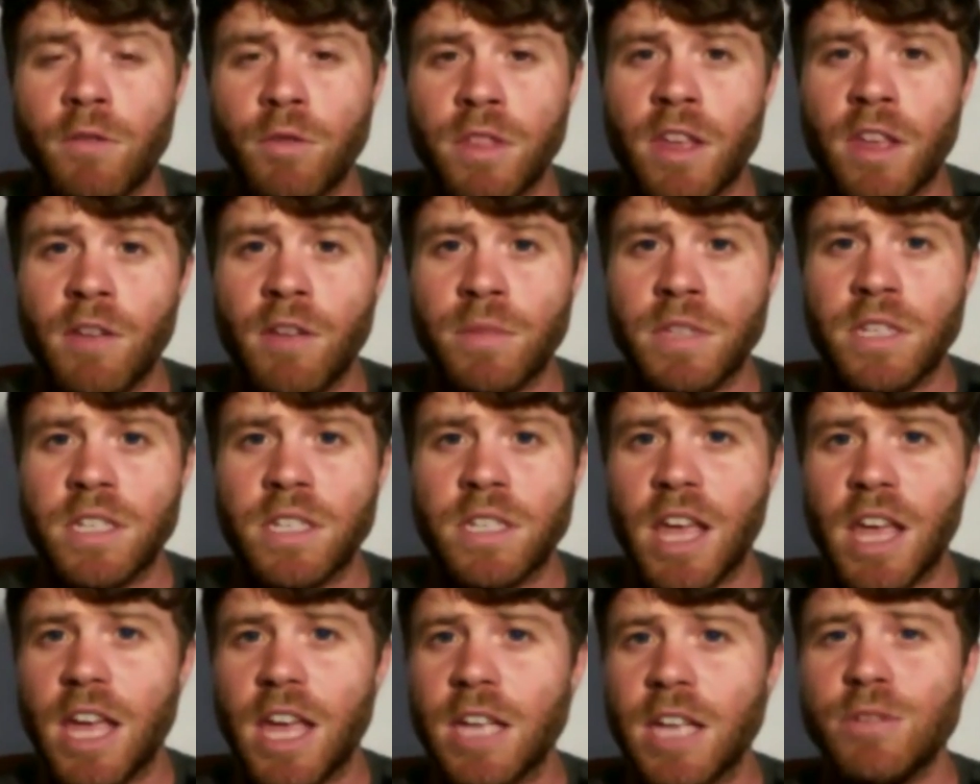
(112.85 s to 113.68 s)
what they've been
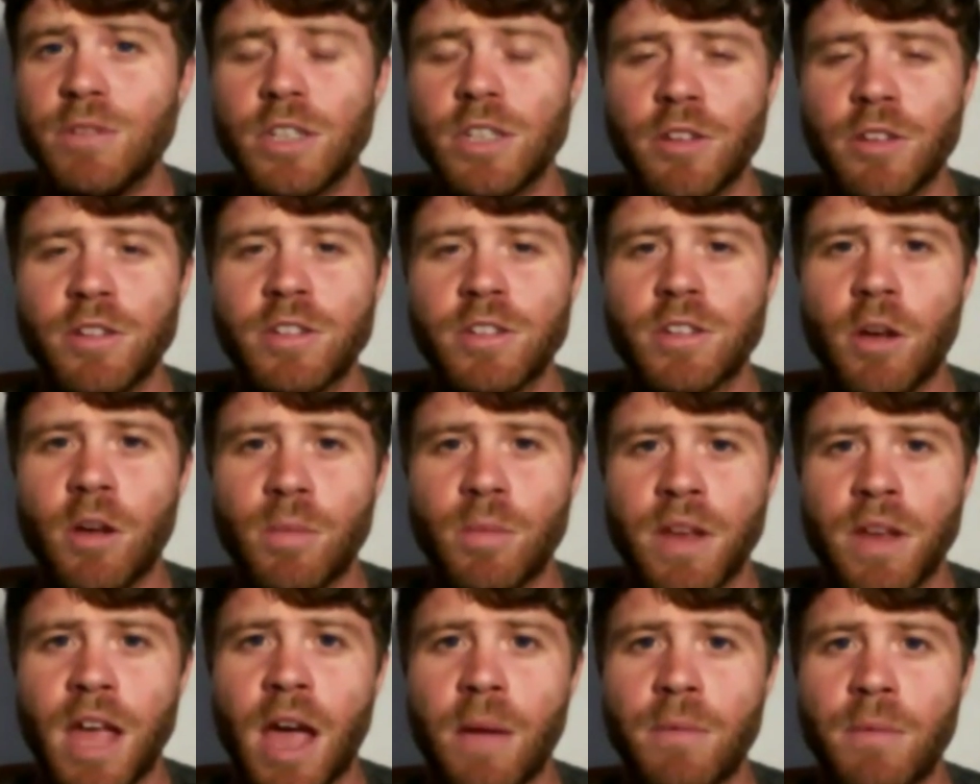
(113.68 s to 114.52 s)
saying to each other has
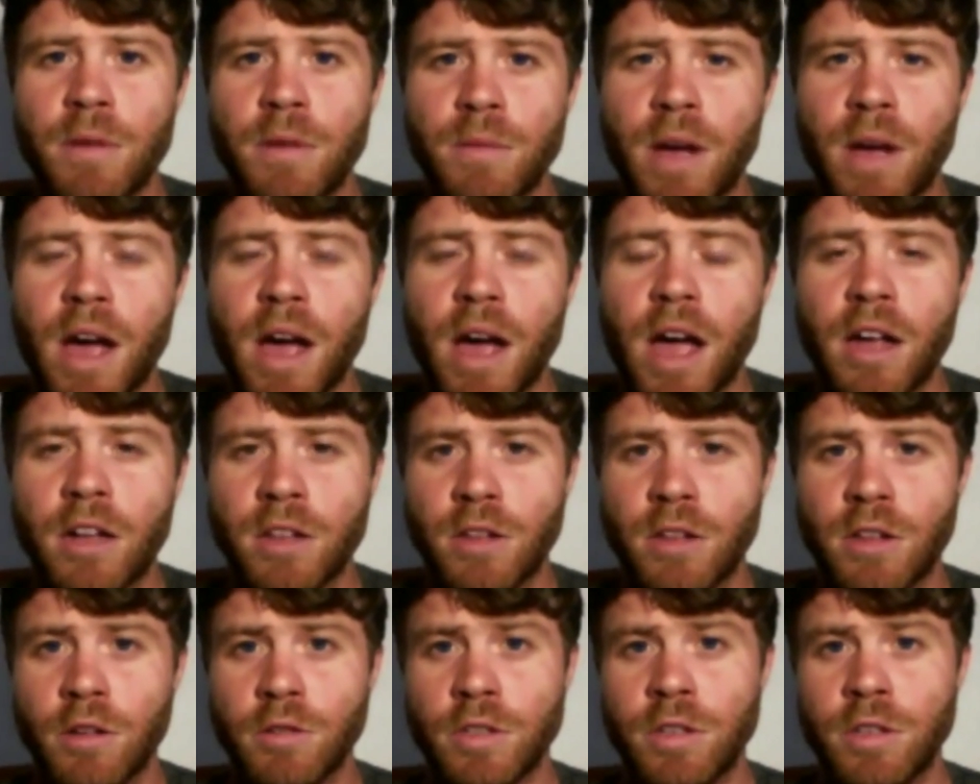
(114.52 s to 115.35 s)
all been happening behind
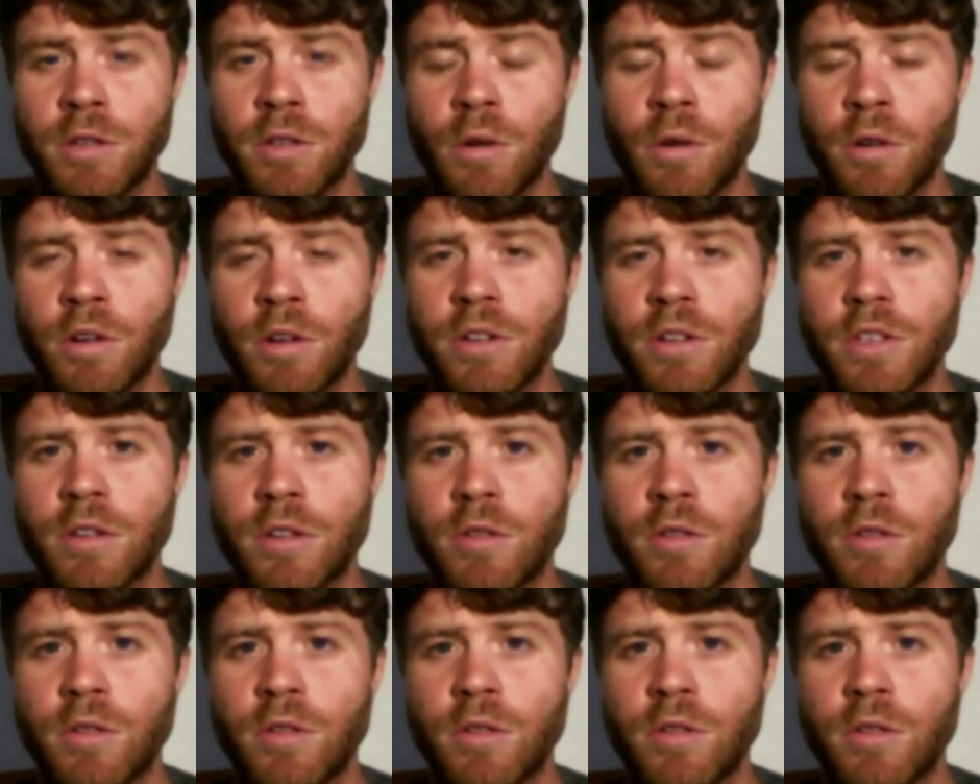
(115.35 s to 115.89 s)
closed doors.